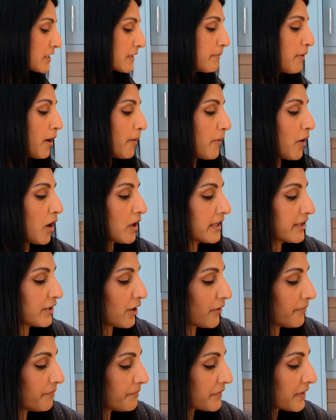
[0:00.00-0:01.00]
to pop our lid
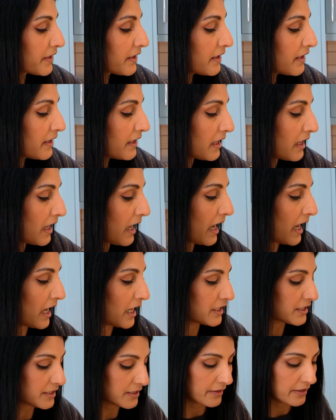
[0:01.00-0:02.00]
on
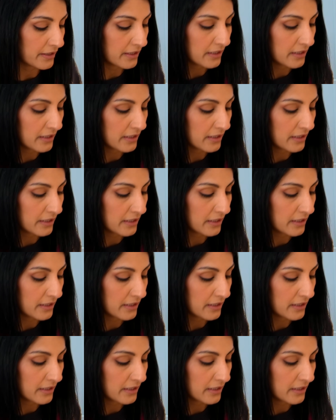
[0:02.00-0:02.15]
and